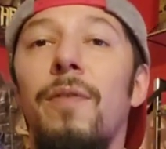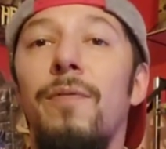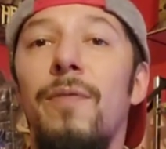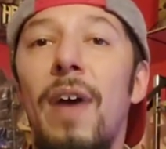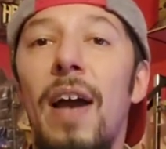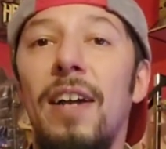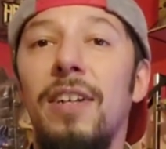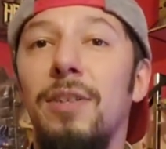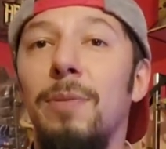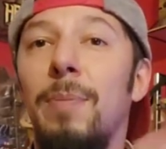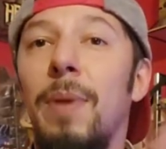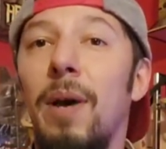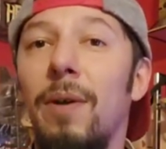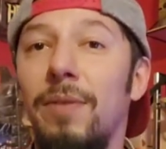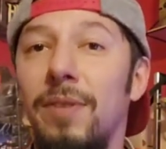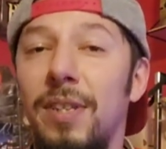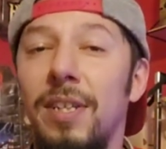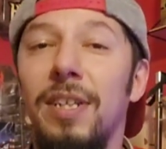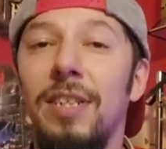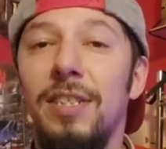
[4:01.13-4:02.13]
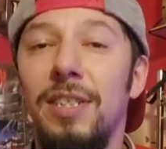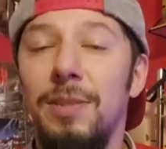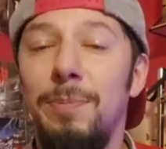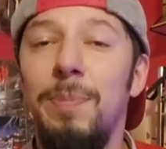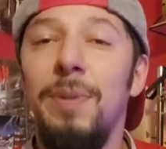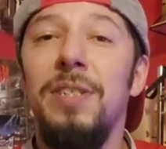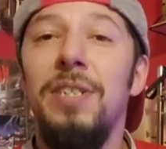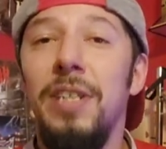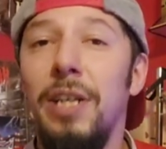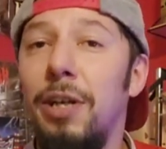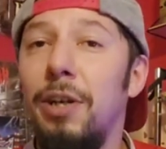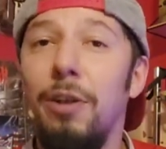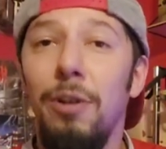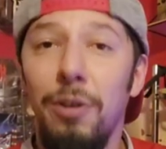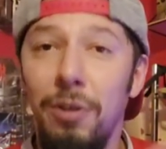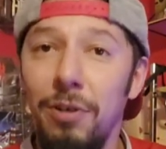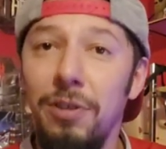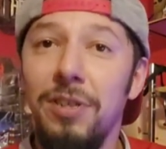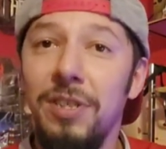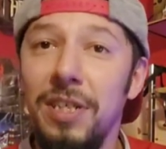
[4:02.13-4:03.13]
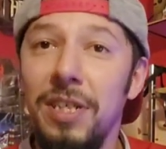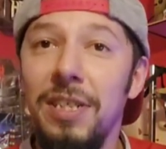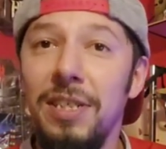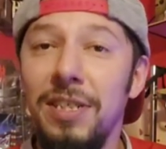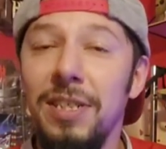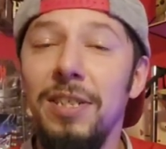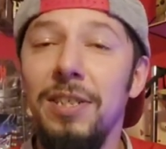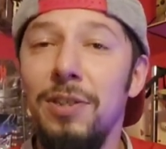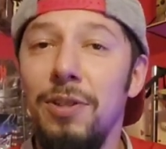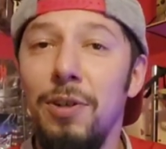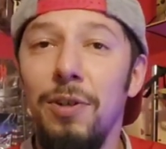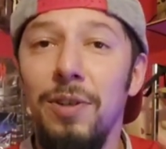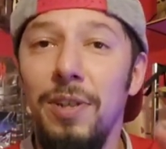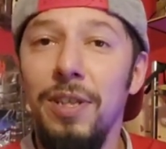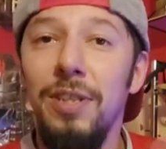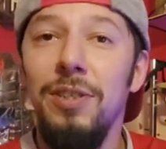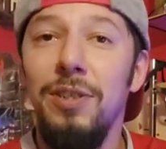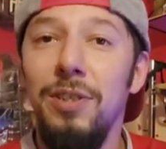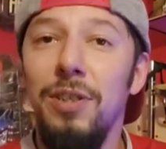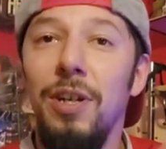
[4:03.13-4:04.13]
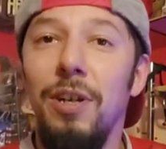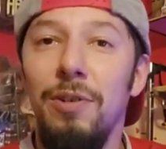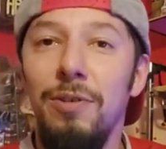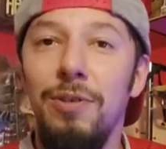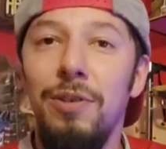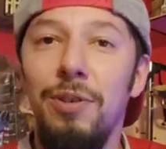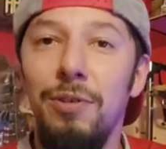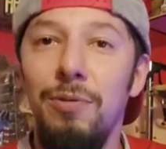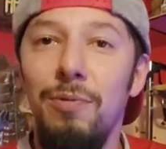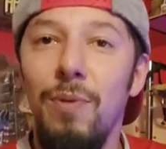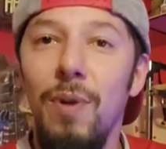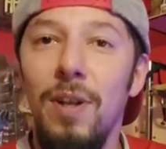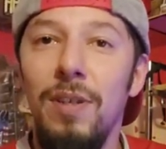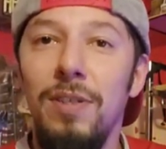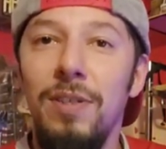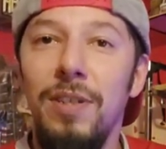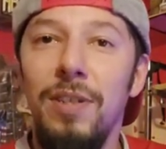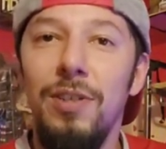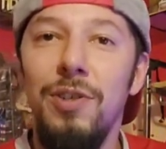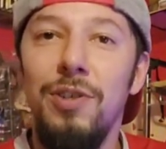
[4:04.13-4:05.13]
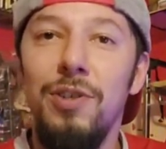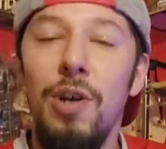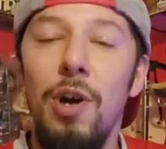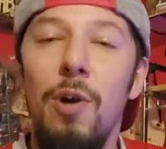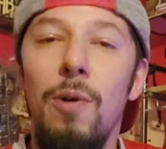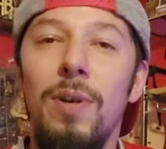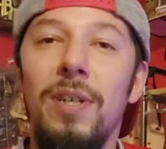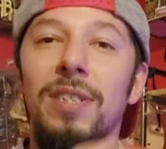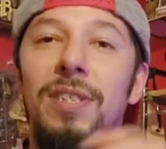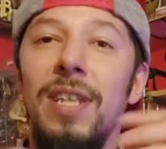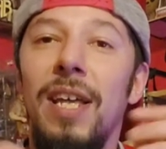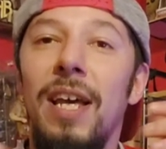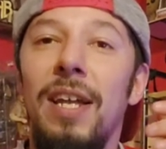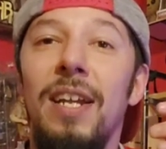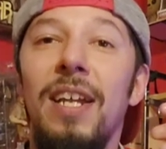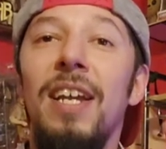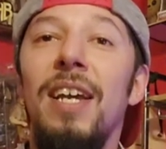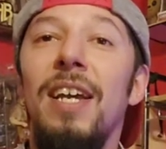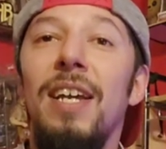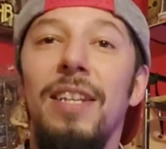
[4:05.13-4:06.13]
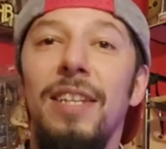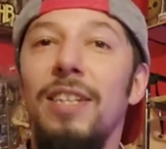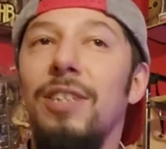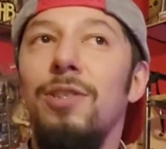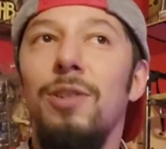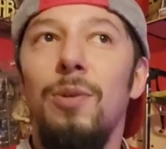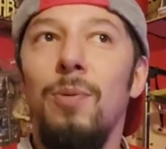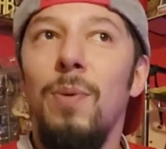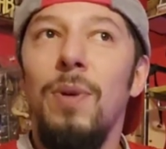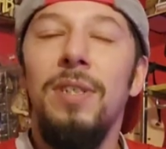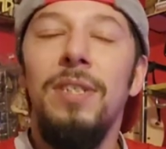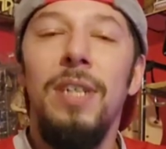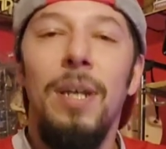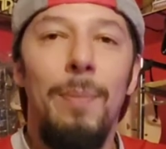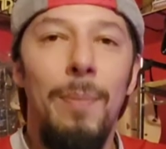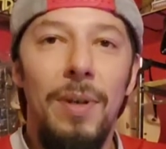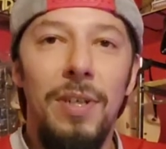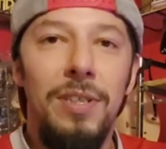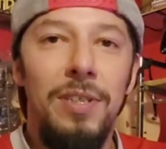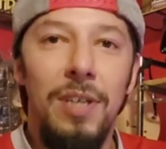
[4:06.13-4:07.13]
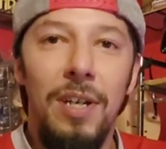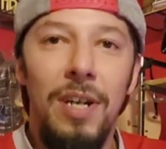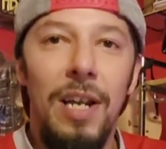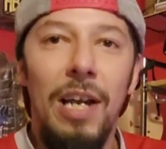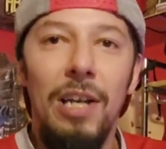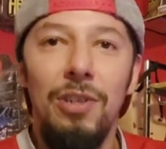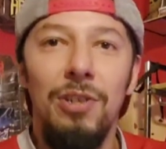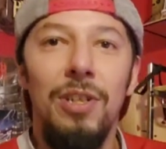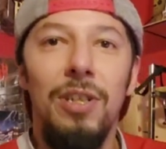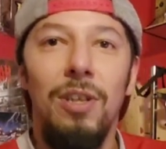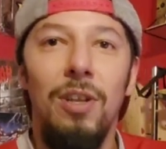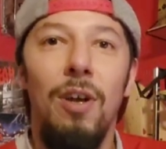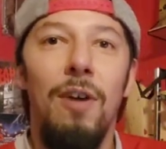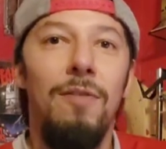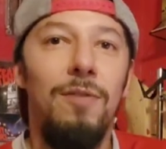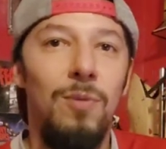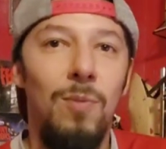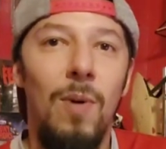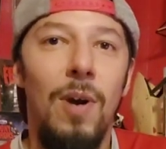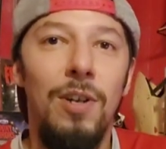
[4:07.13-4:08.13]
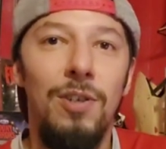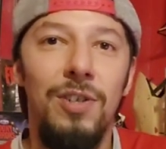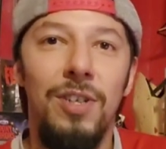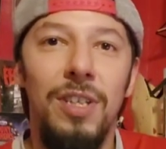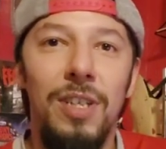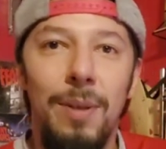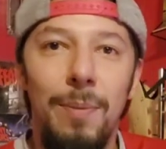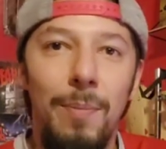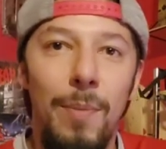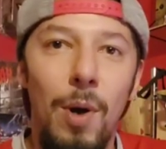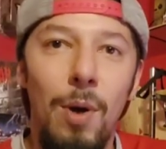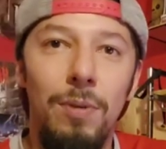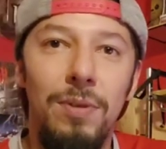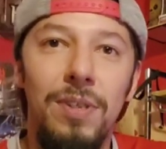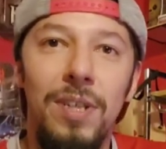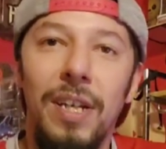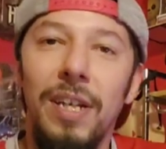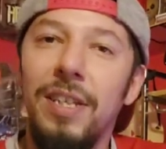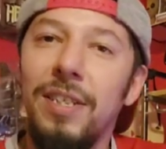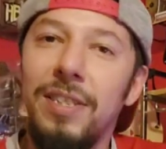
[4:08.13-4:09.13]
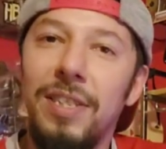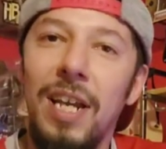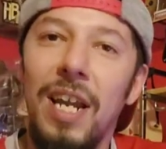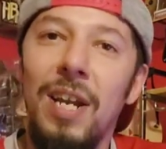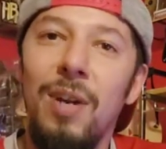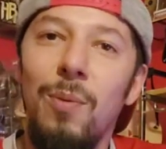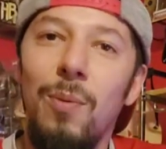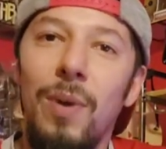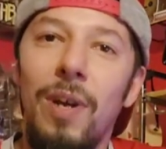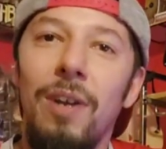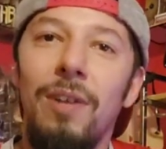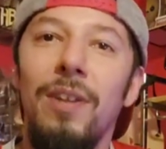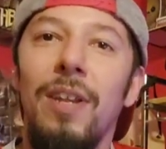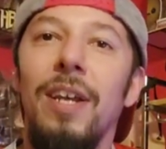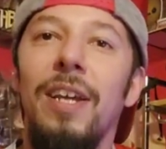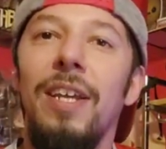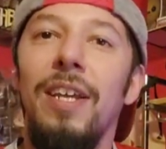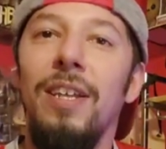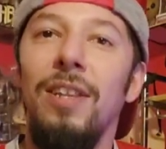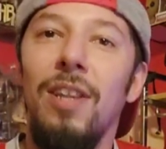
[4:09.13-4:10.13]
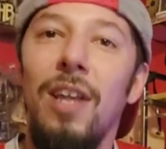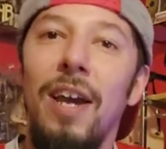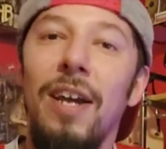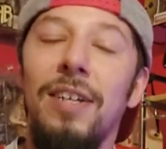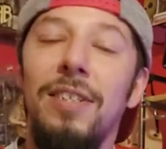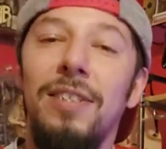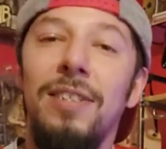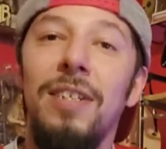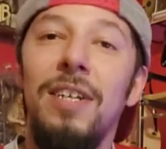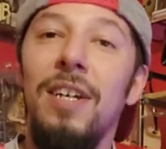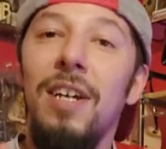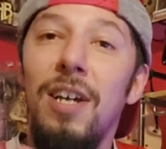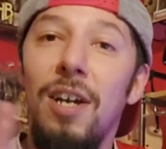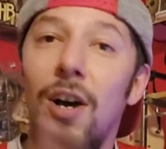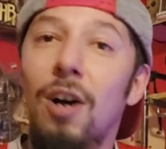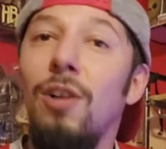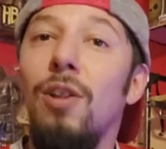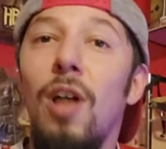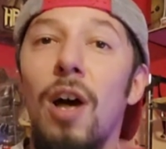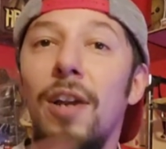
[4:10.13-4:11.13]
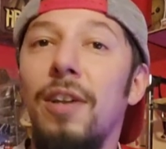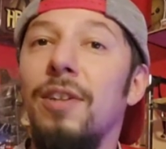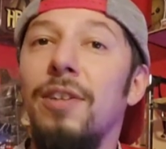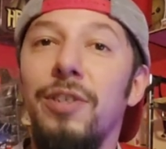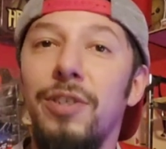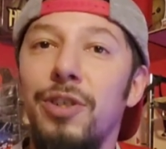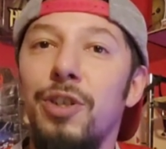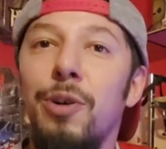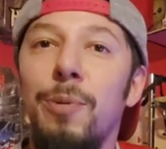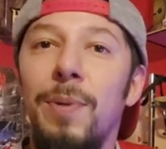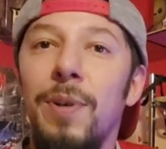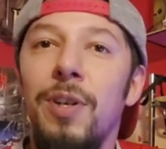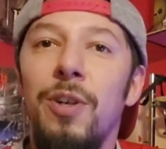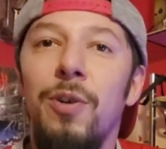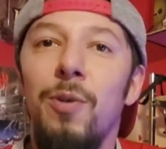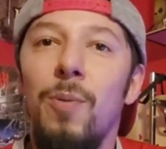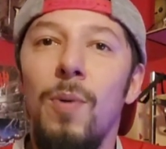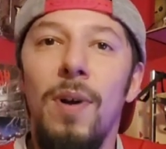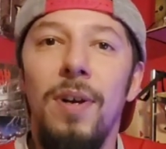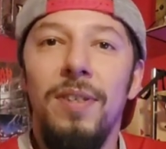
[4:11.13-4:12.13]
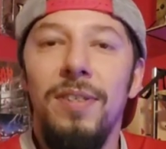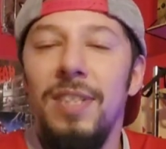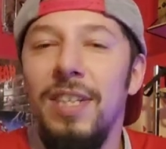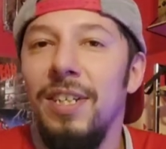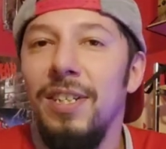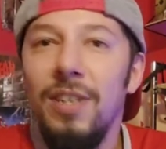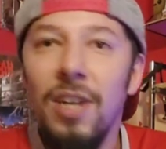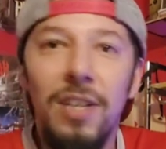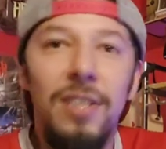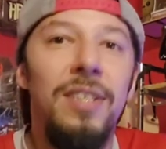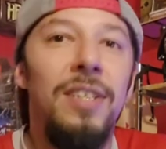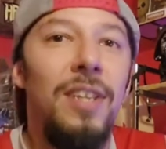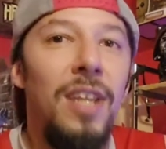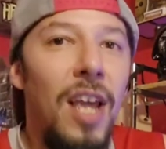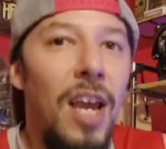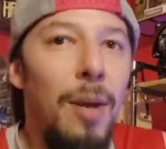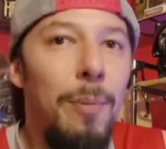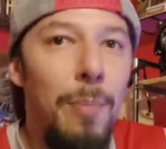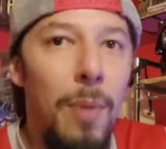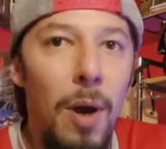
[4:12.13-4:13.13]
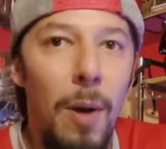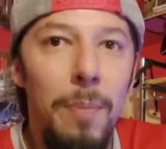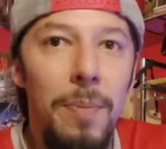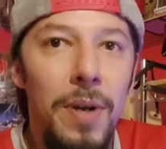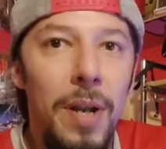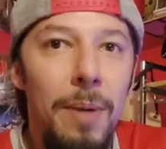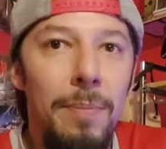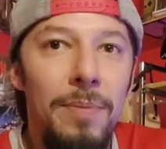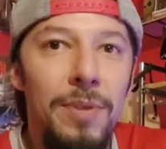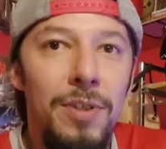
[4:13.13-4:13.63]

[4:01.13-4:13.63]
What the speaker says: fact about this particular seasons, or these, you know, two runs of the show, is that these are the ones that my son actually loves watching the most. Like, it's kind of weird. Like, he likes a lot of the Scooby-Doo ones. He doesn't like Pup Named